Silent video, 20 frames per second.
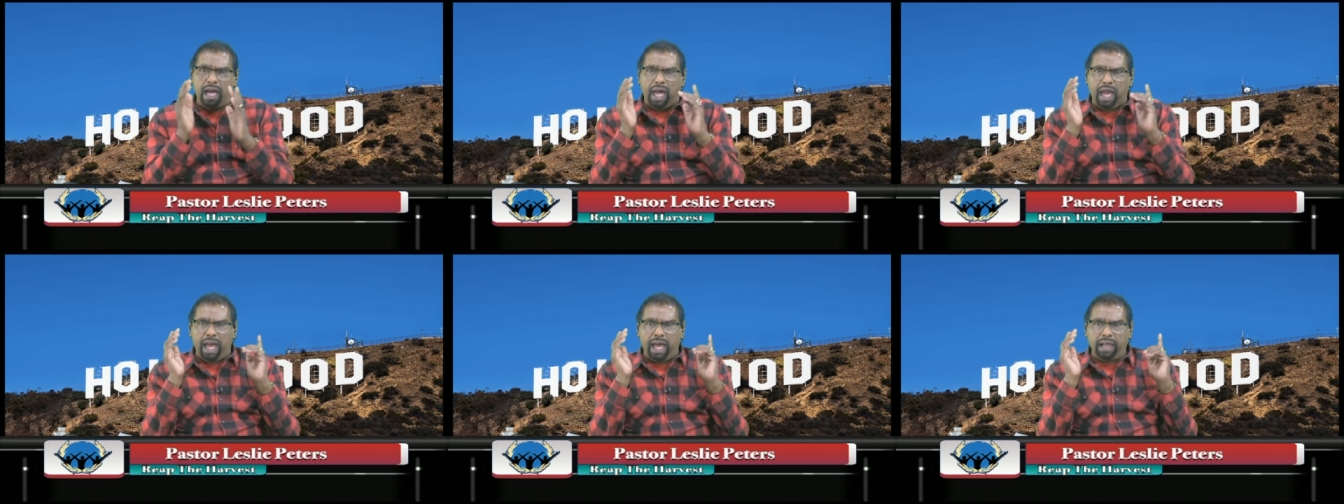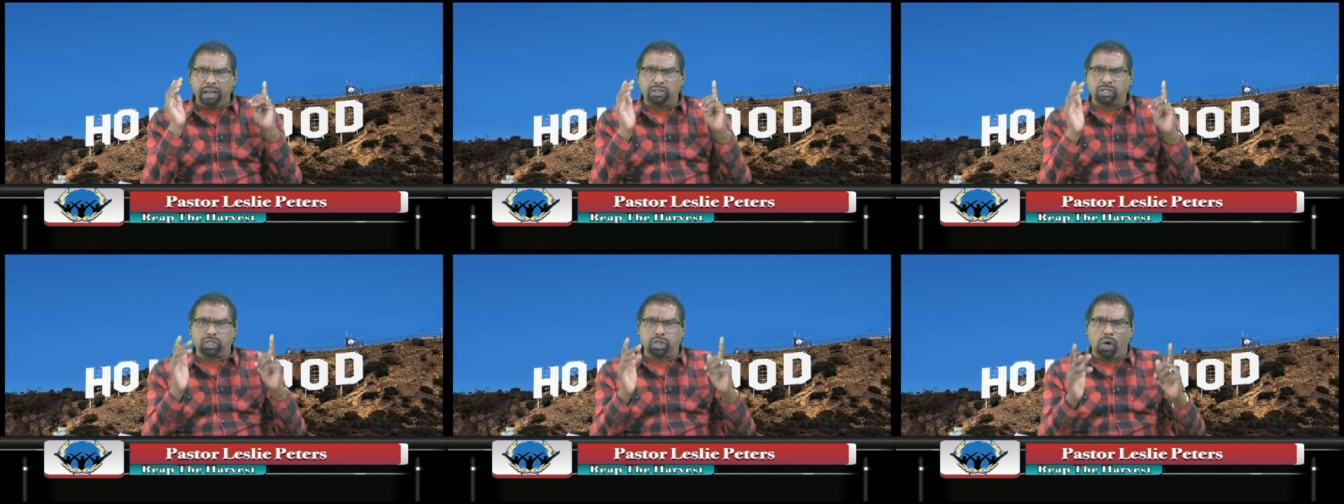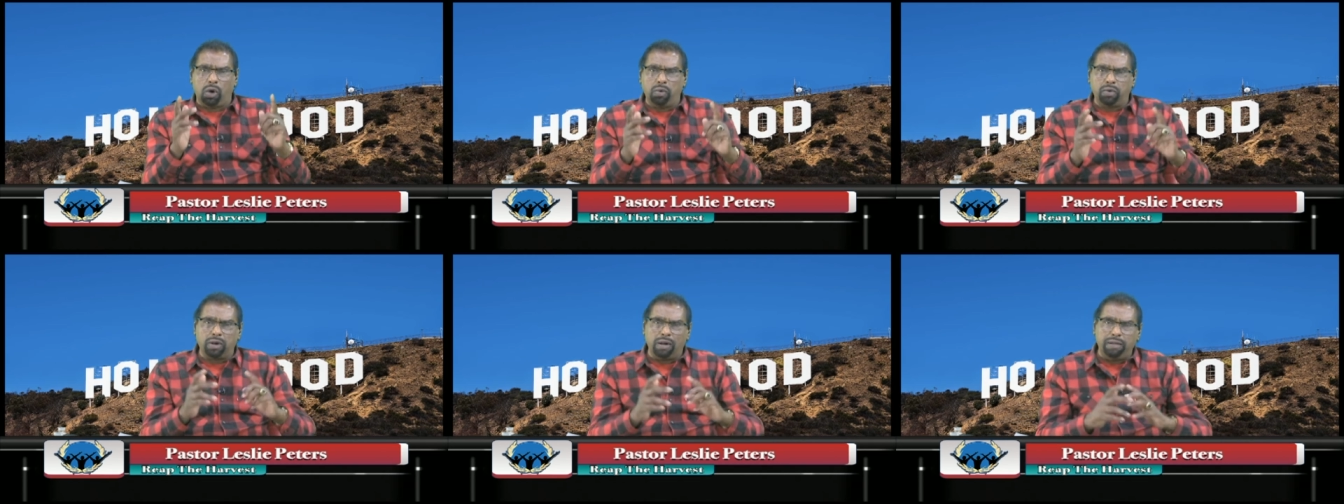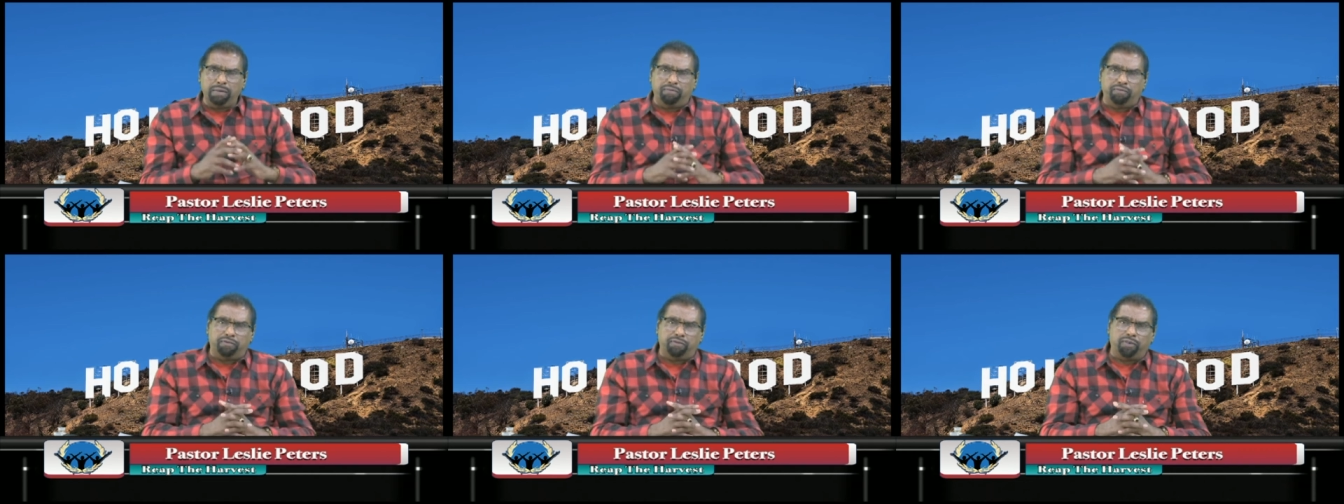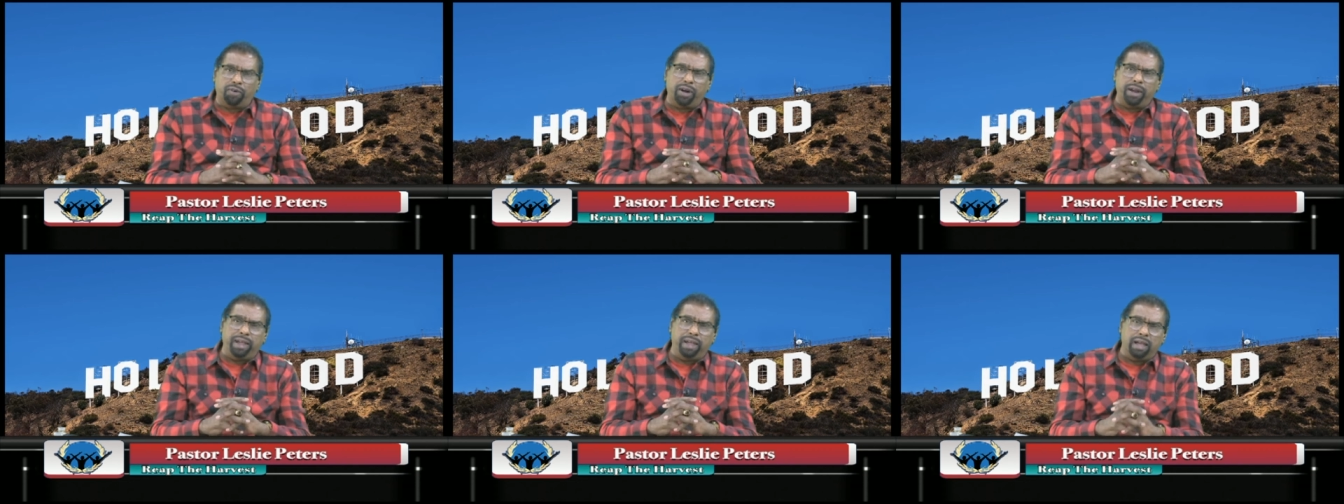and totally
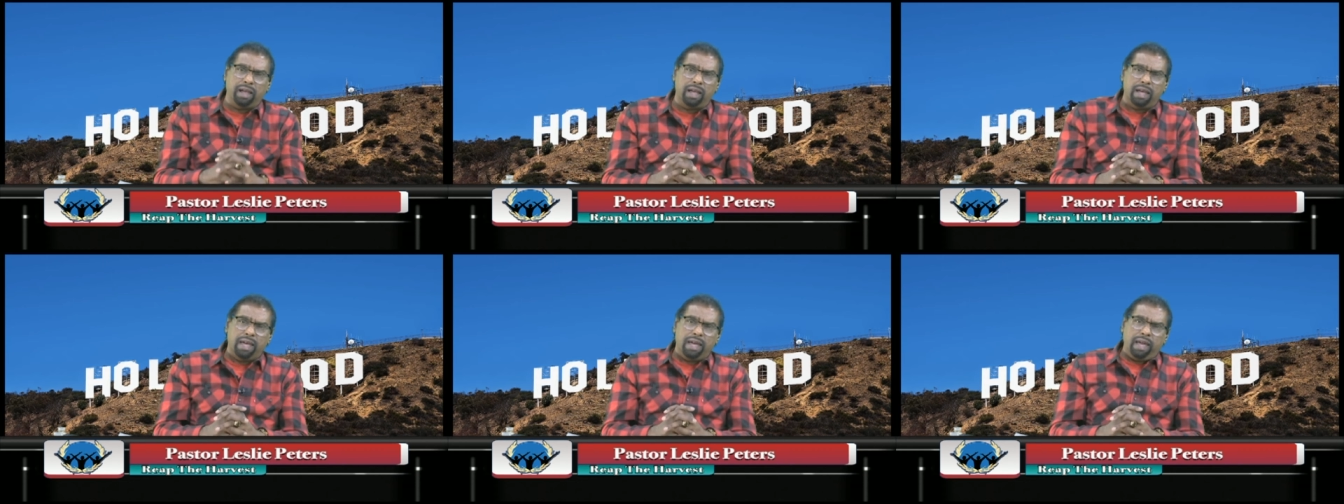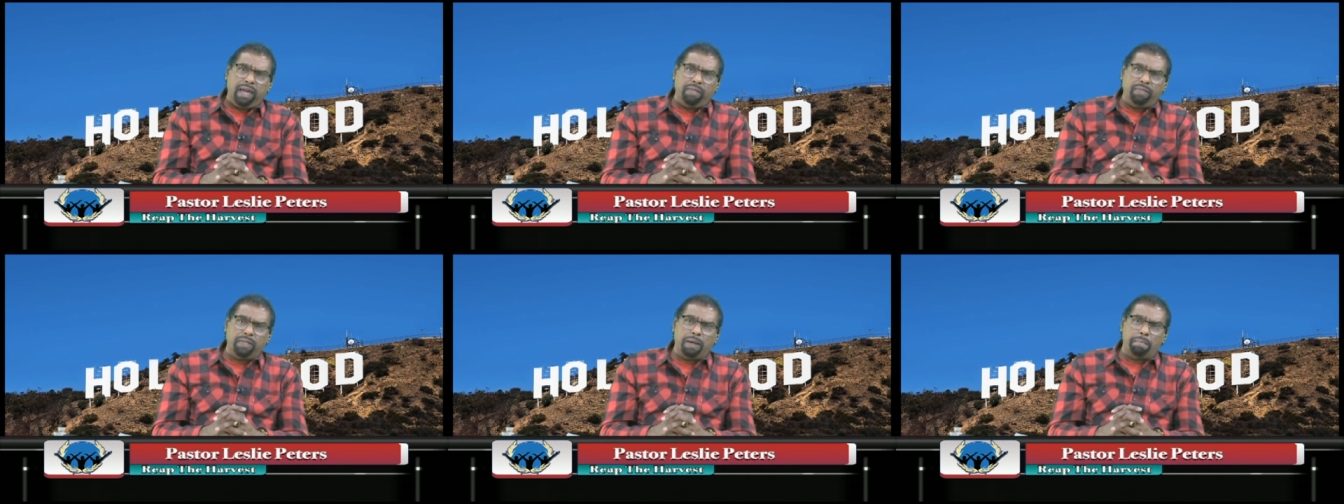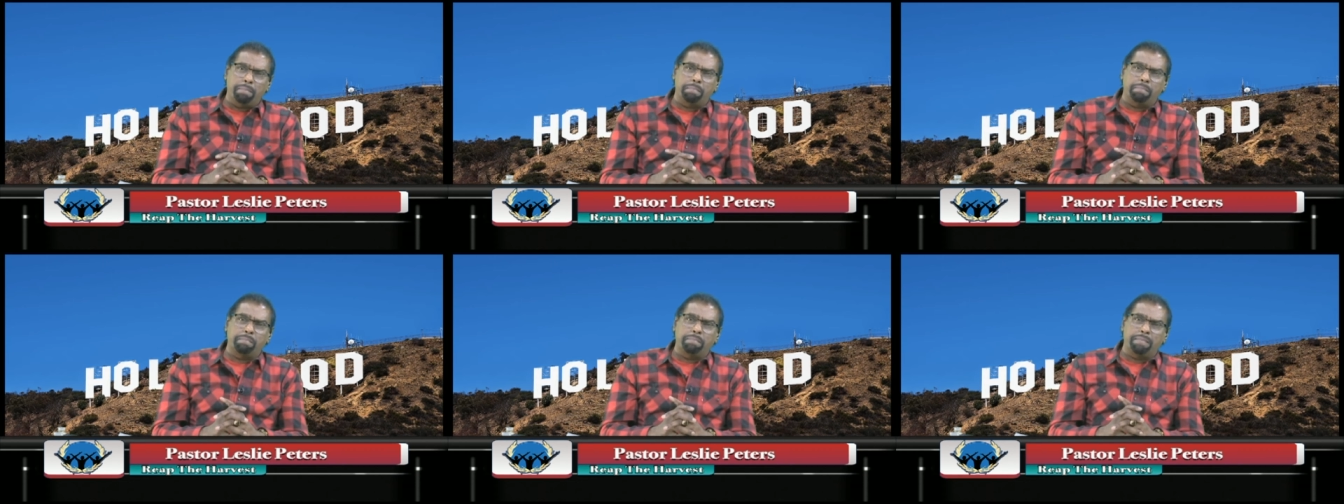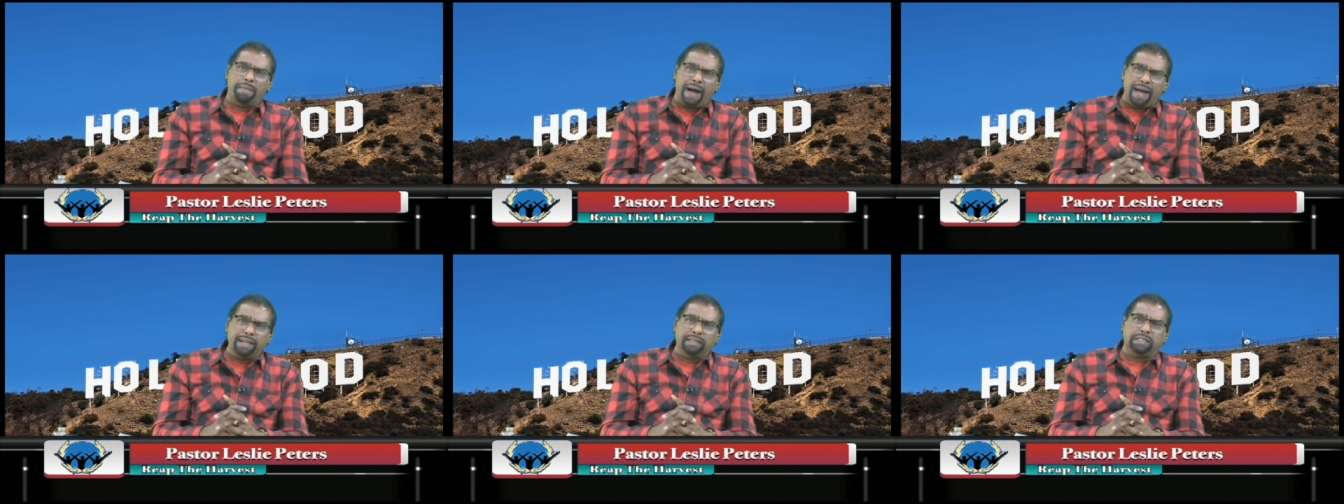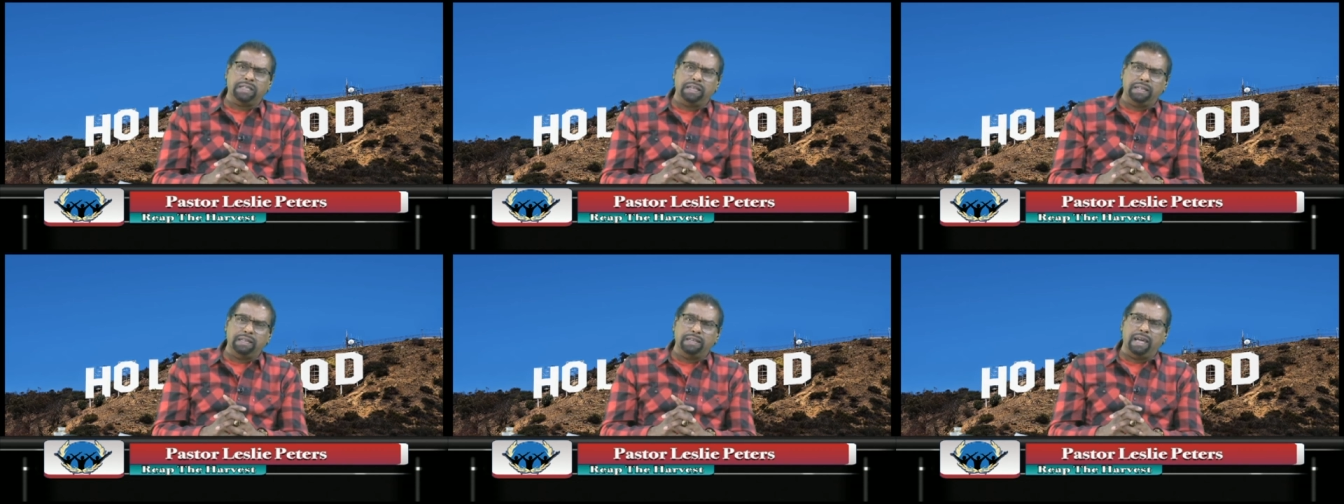free in the
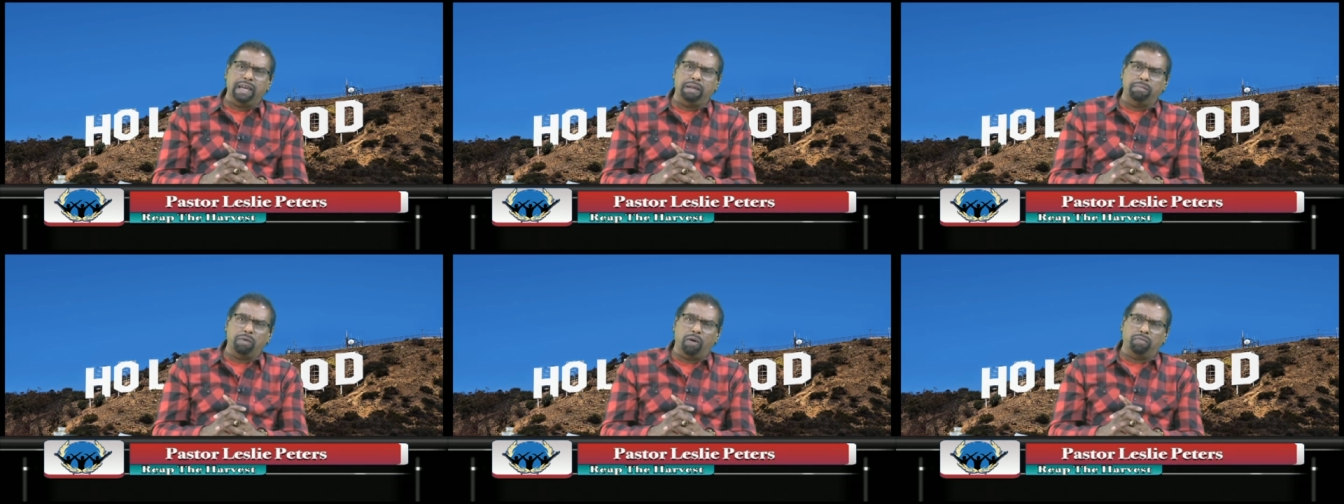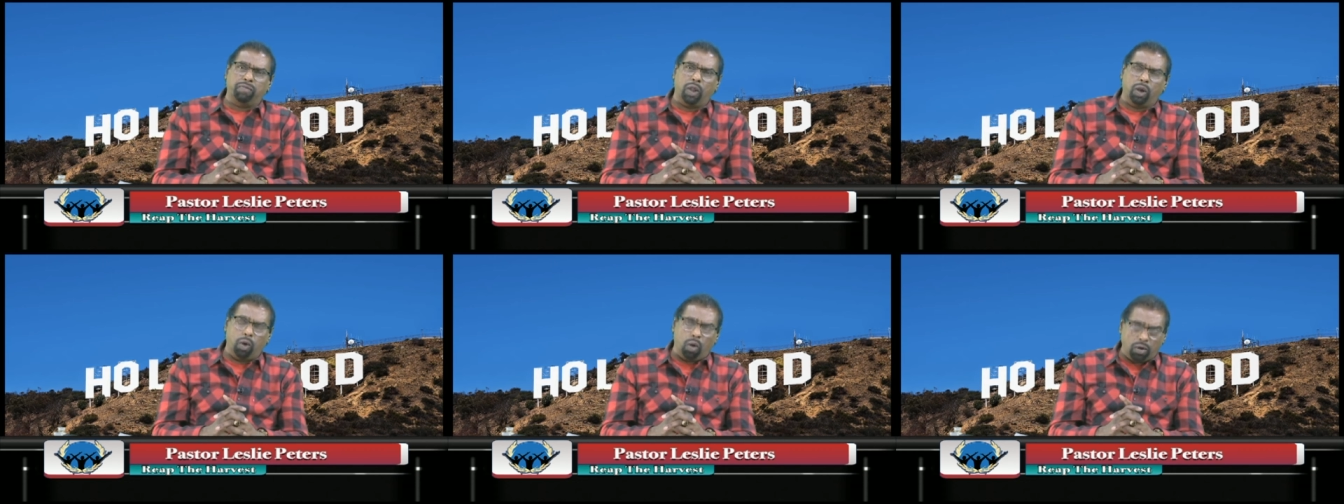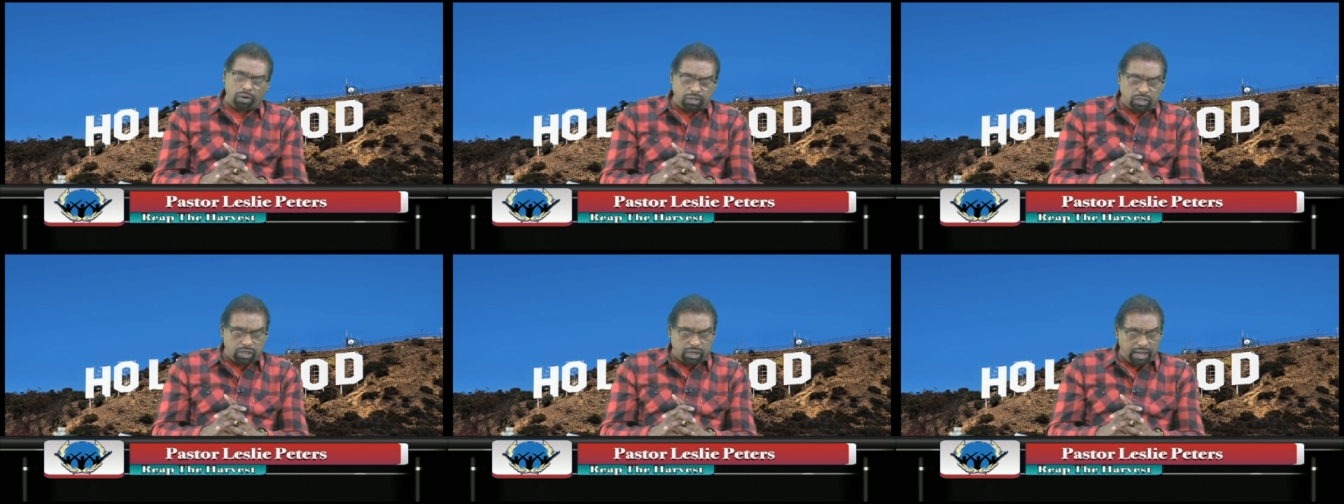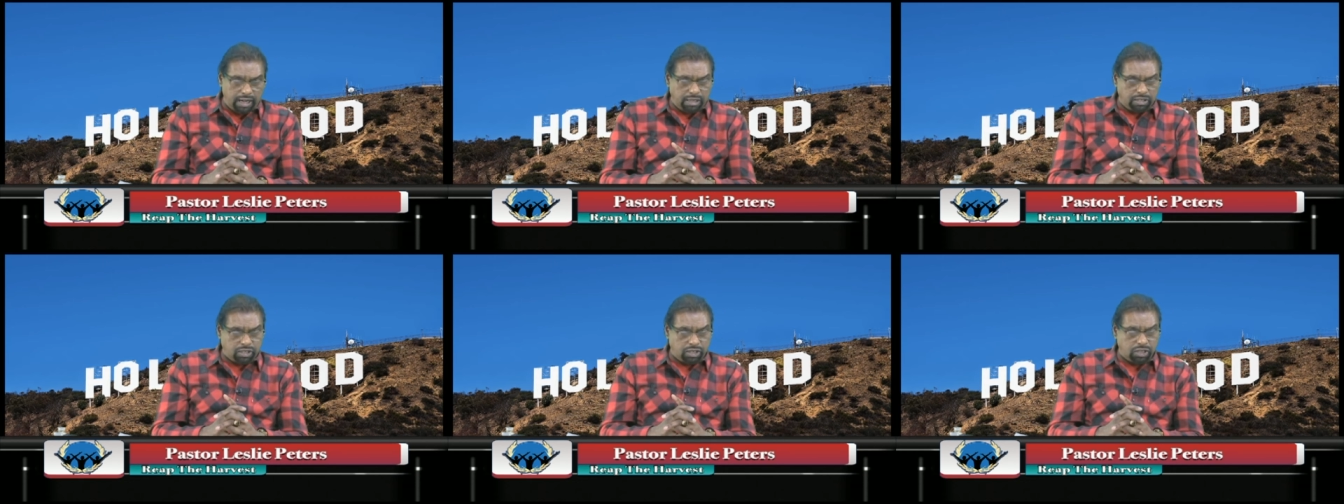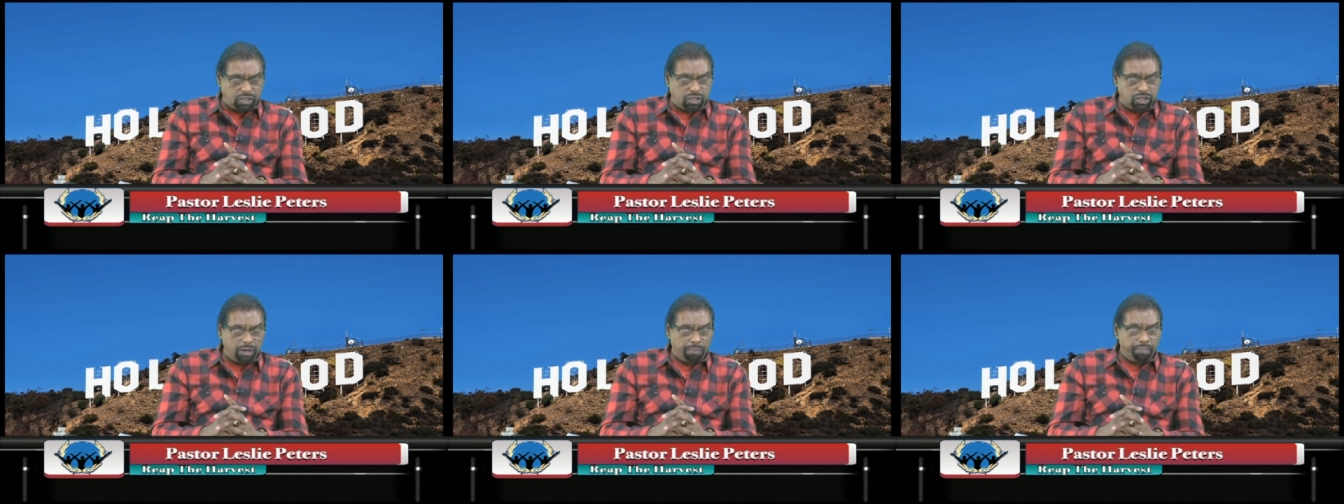mighty name of the Lord
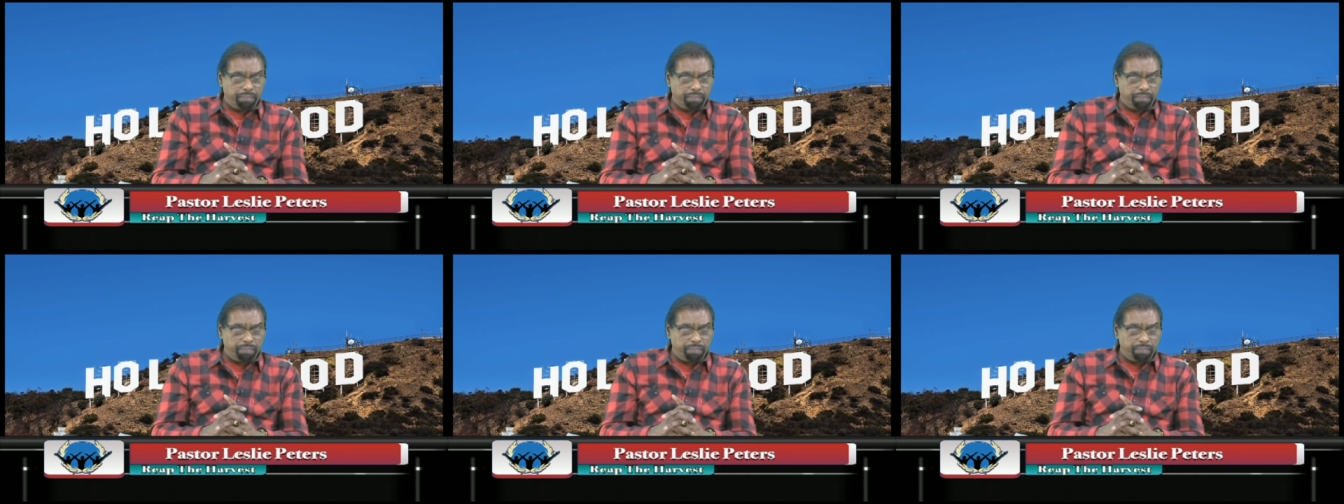Jesus.